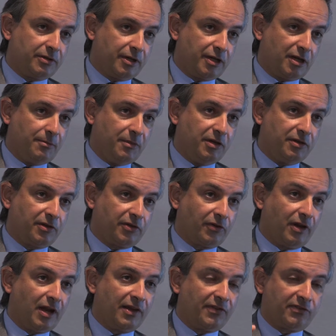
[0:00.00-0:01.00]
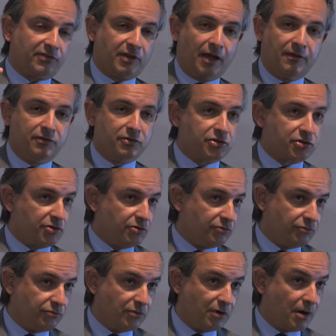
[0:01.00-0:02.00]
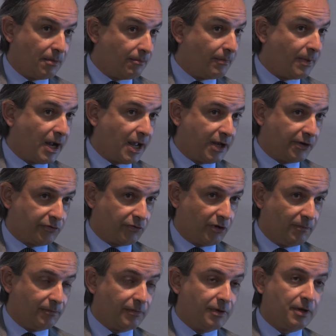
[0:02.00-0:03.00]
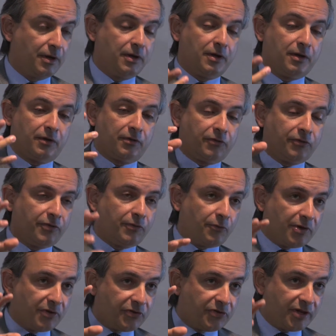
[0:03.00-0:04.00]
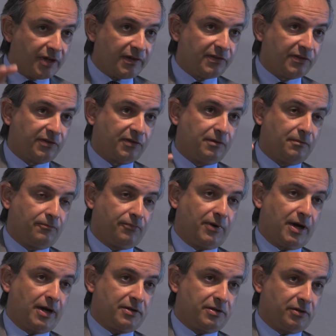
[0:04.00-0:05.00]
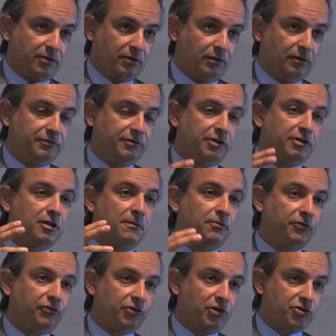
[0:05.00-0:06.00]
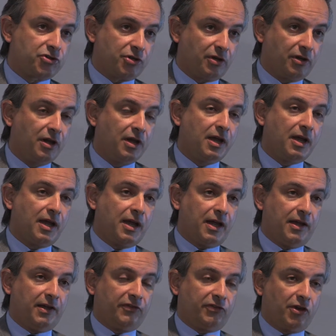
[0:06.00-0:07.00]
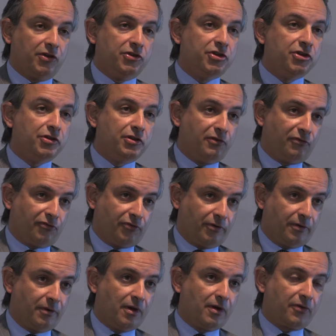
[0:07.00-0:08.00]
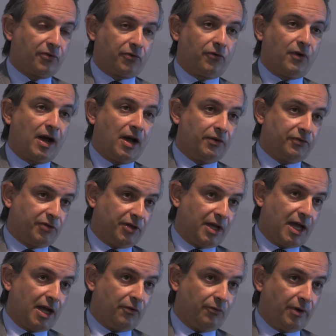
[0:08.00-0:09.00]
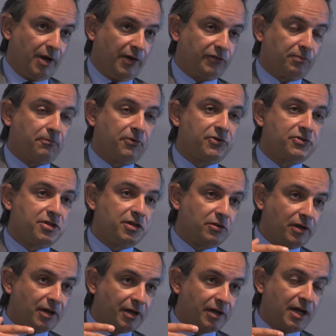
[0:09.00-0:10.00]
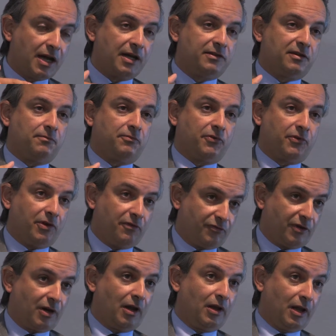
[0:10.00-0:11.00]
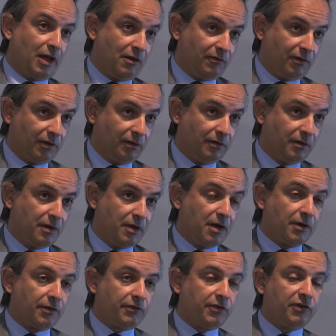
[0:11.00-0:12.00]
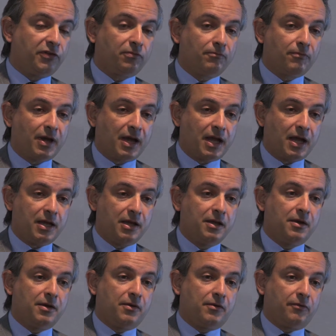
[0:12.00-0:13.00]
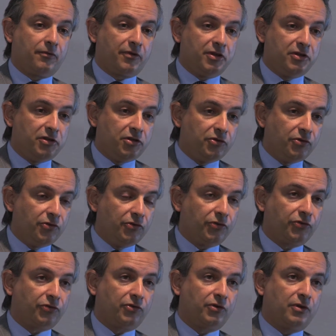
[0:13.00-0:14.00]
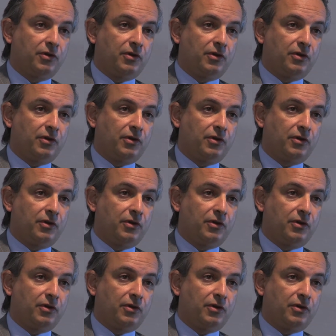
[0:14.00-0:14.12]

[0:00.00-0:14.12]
diameter less than 2 micron. With this particle, the deposition is uniform throughout the airways, particularly at the peripheral level. This may increase